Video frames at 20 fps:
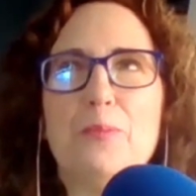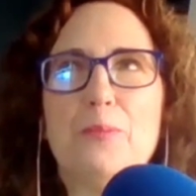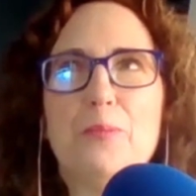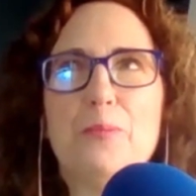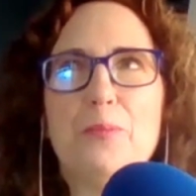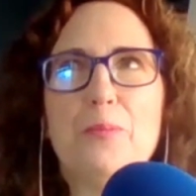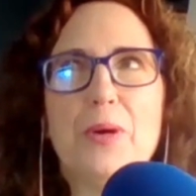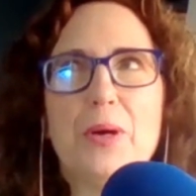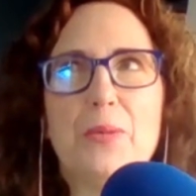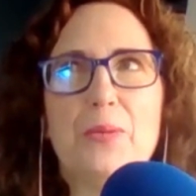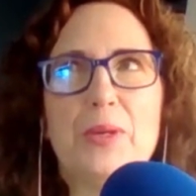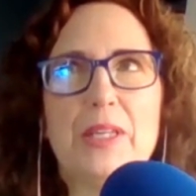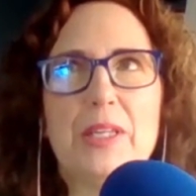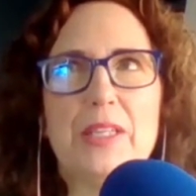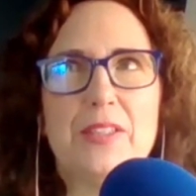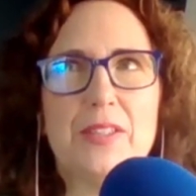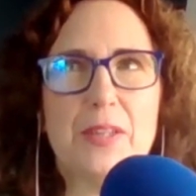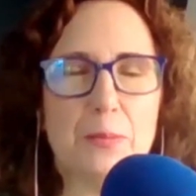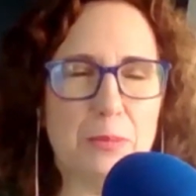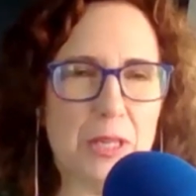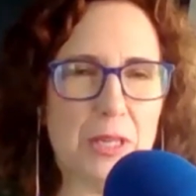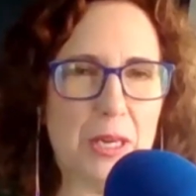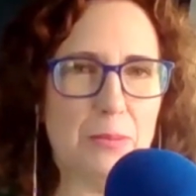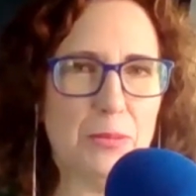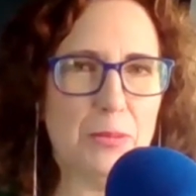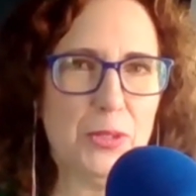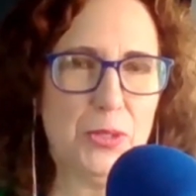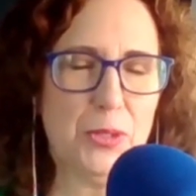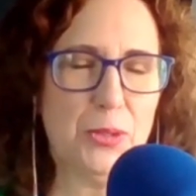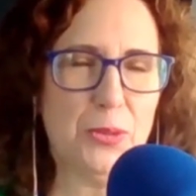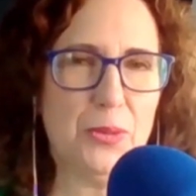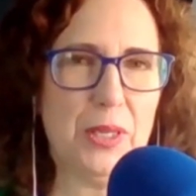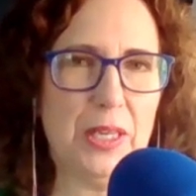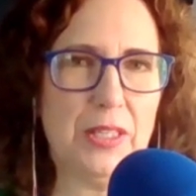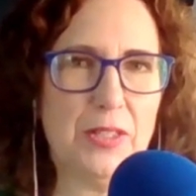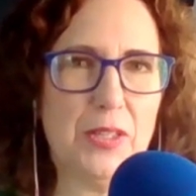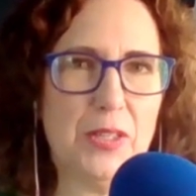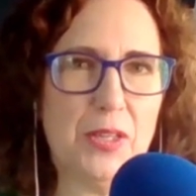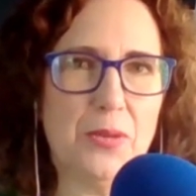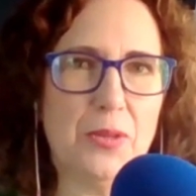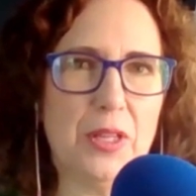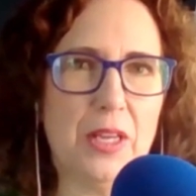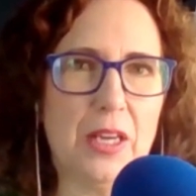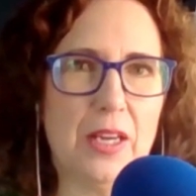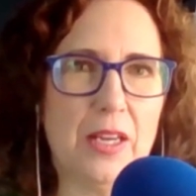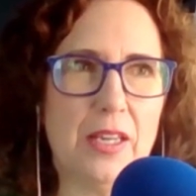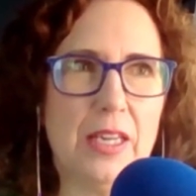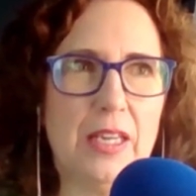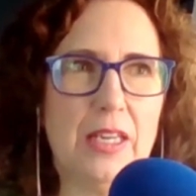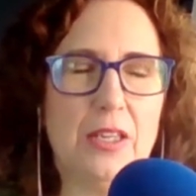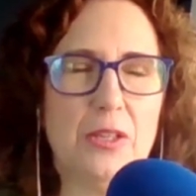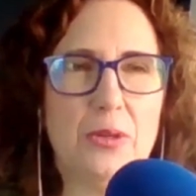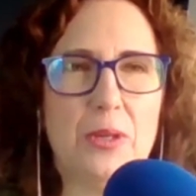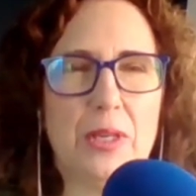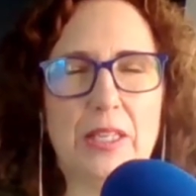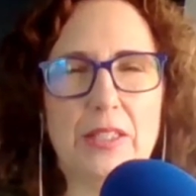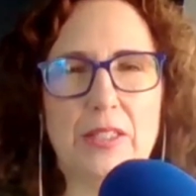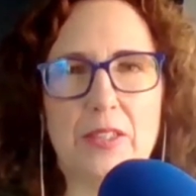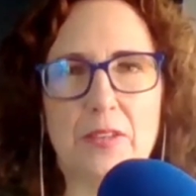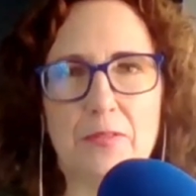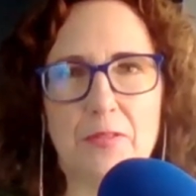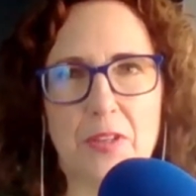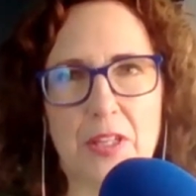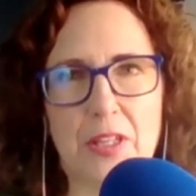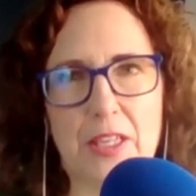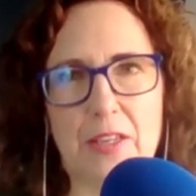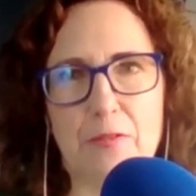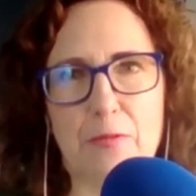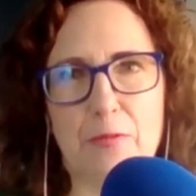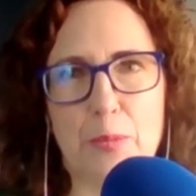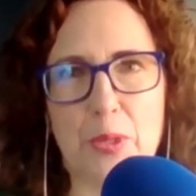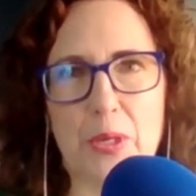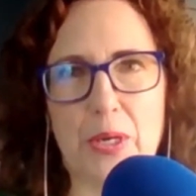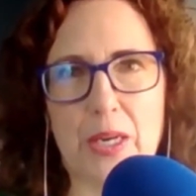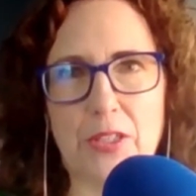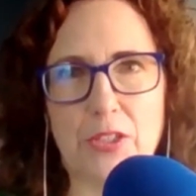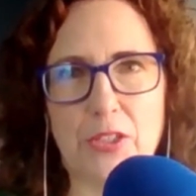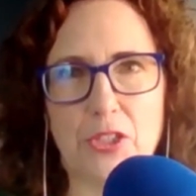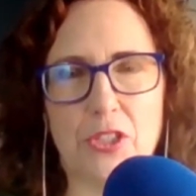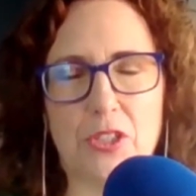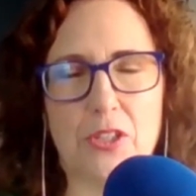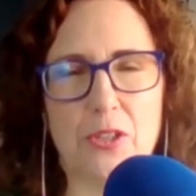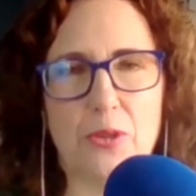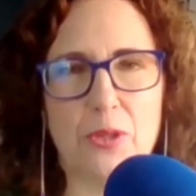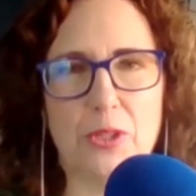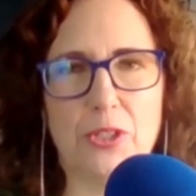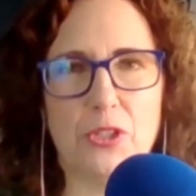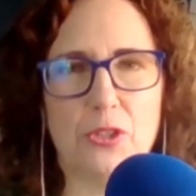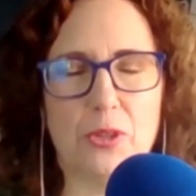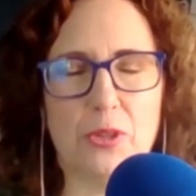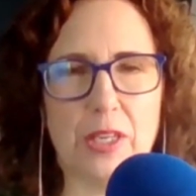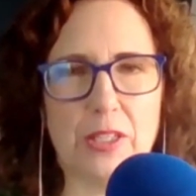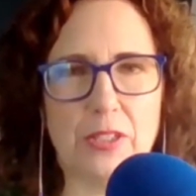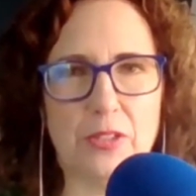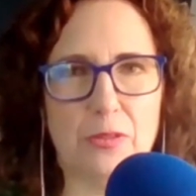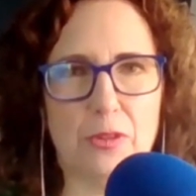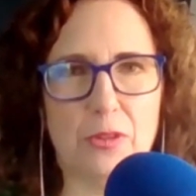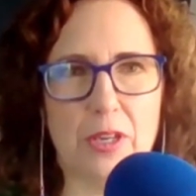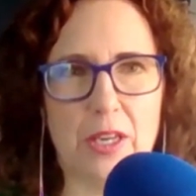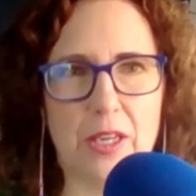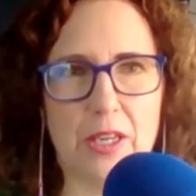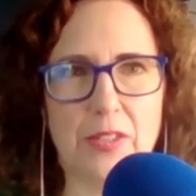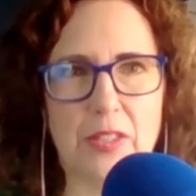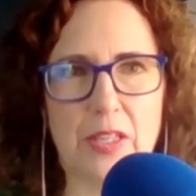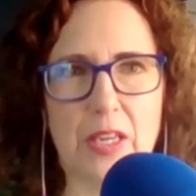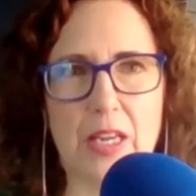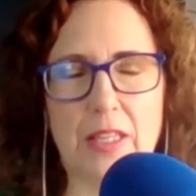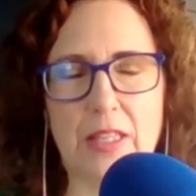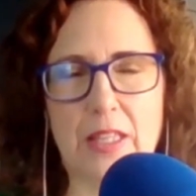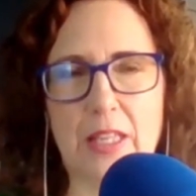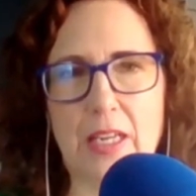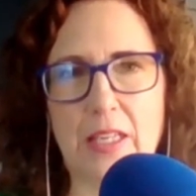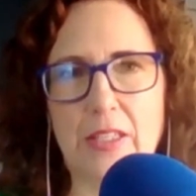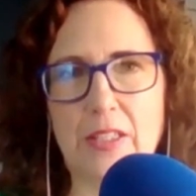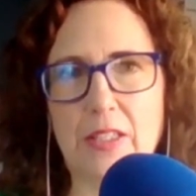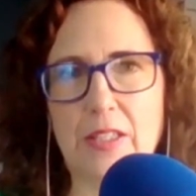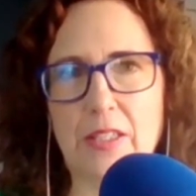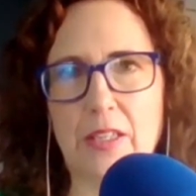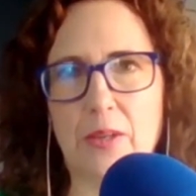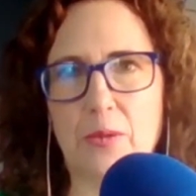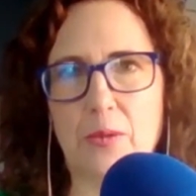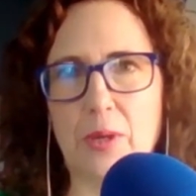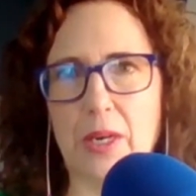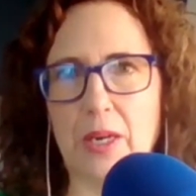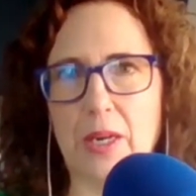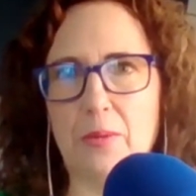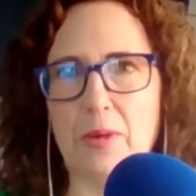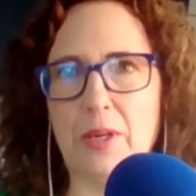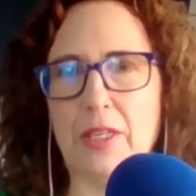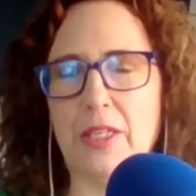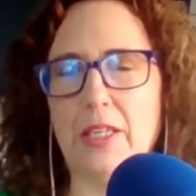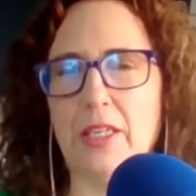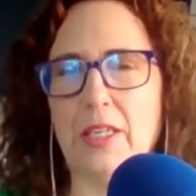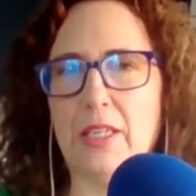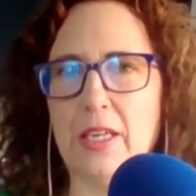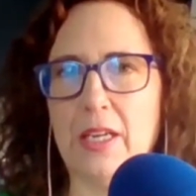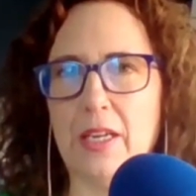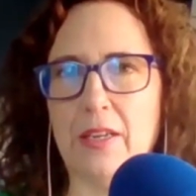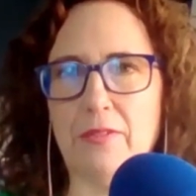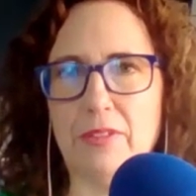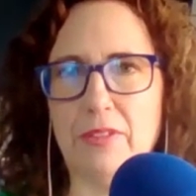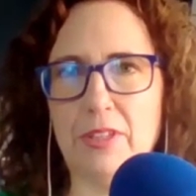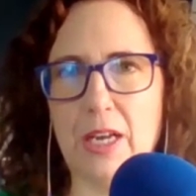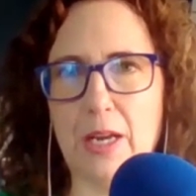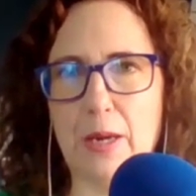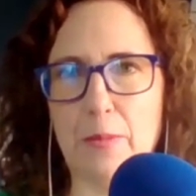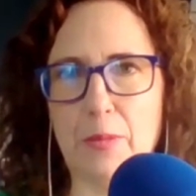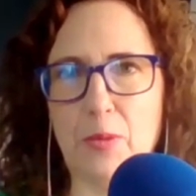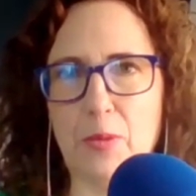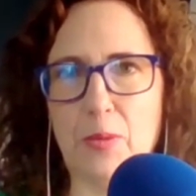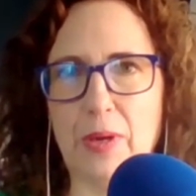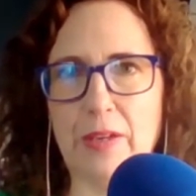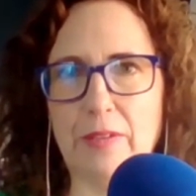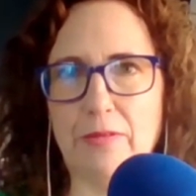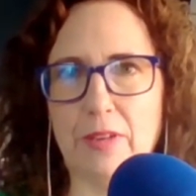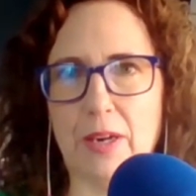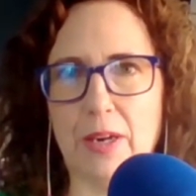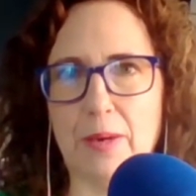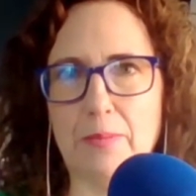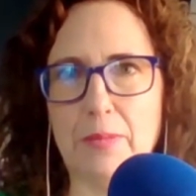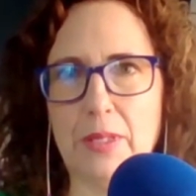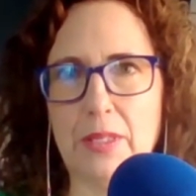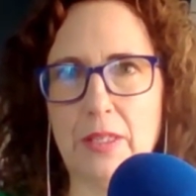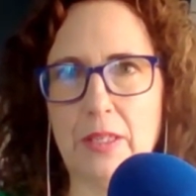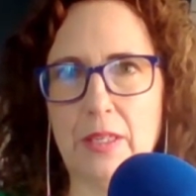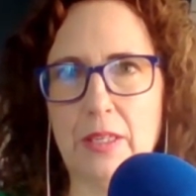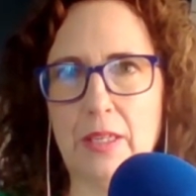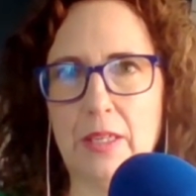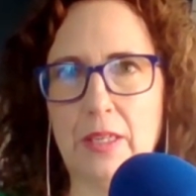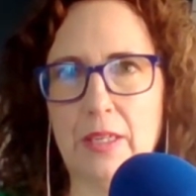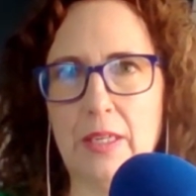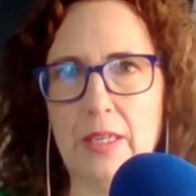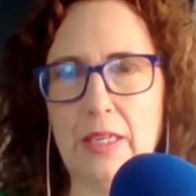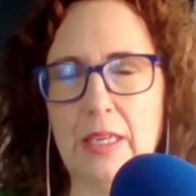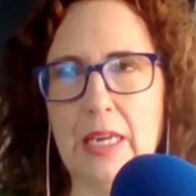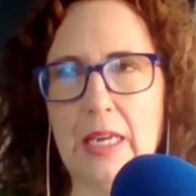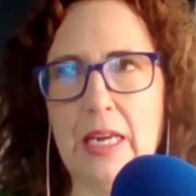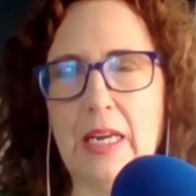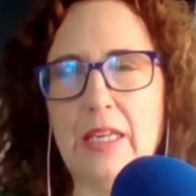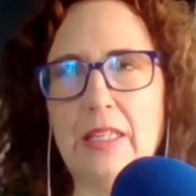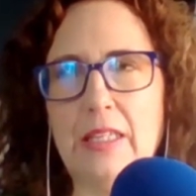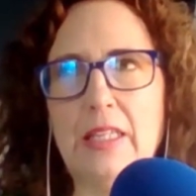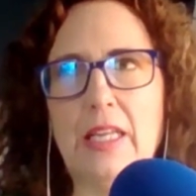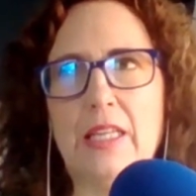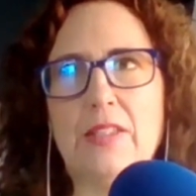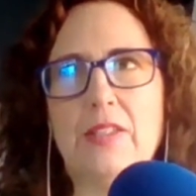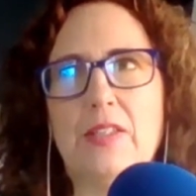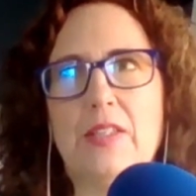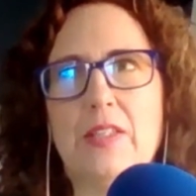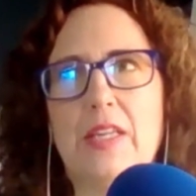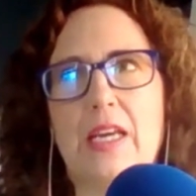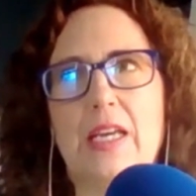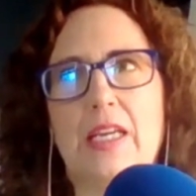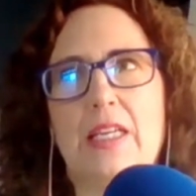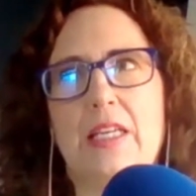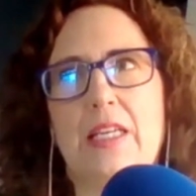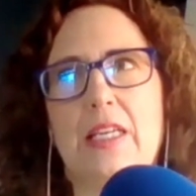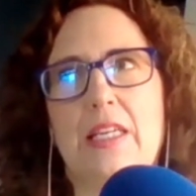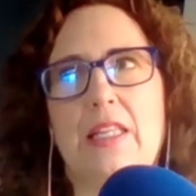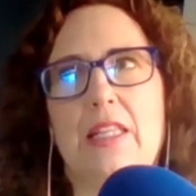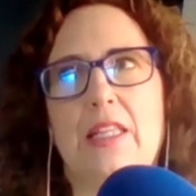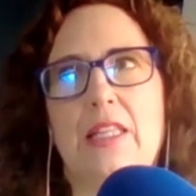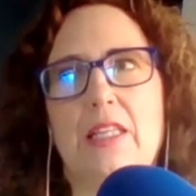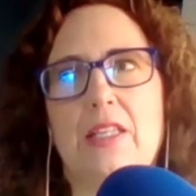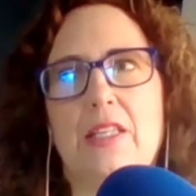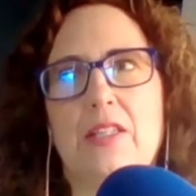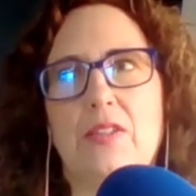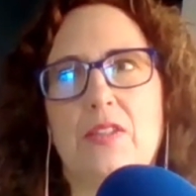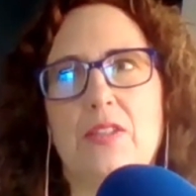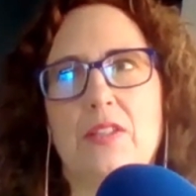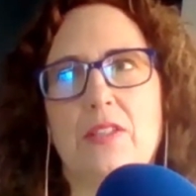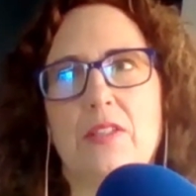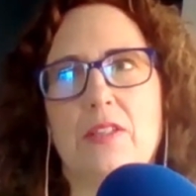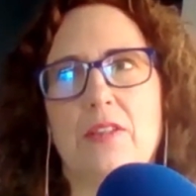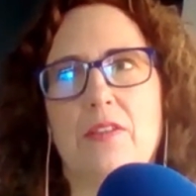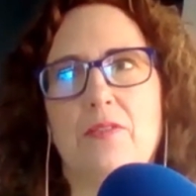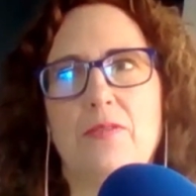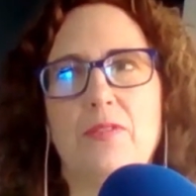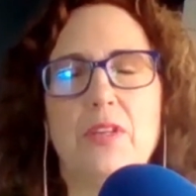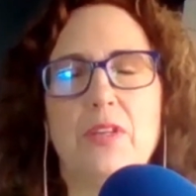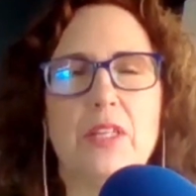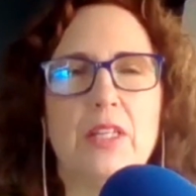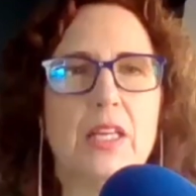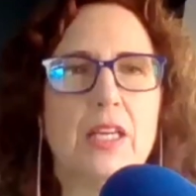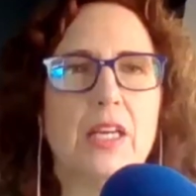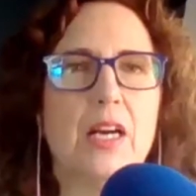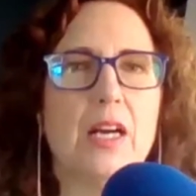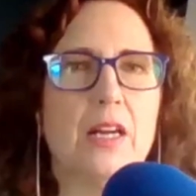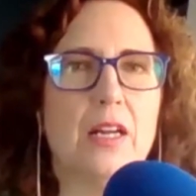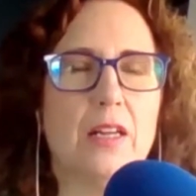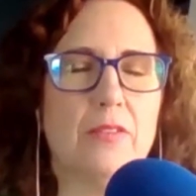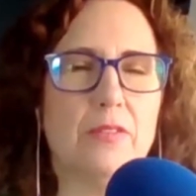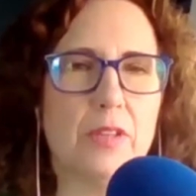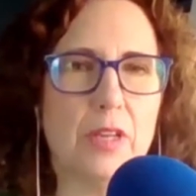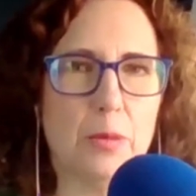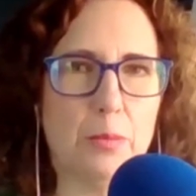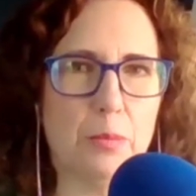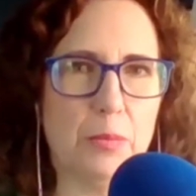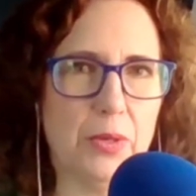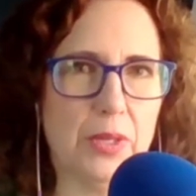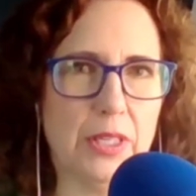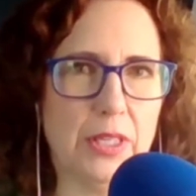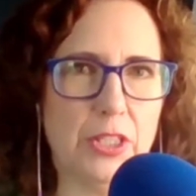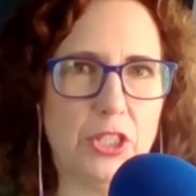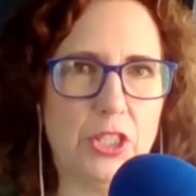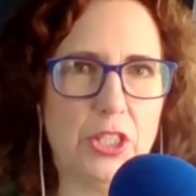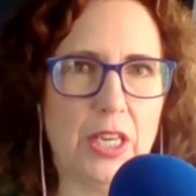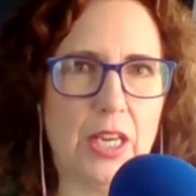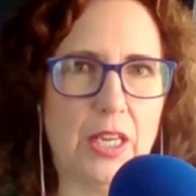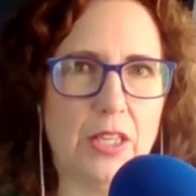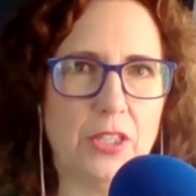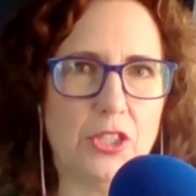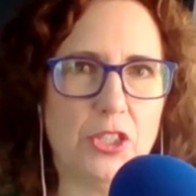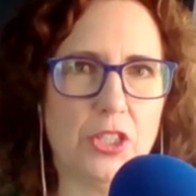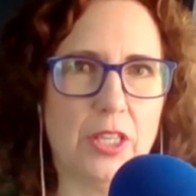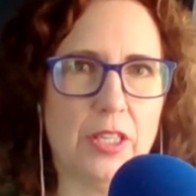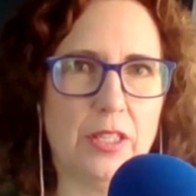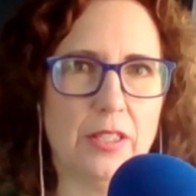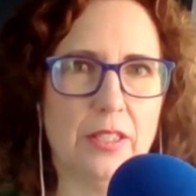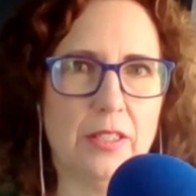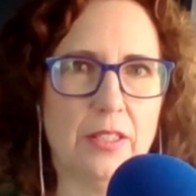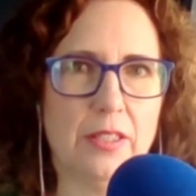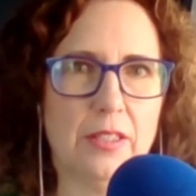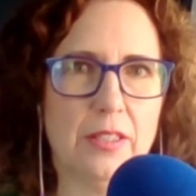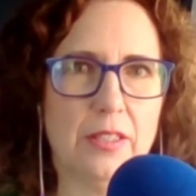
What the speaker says: But we sometimes do it so that it creates a feeling of pressure or stress for us. And that's what I want you to kind of come away from. And let's stay in this feeling of appreciation.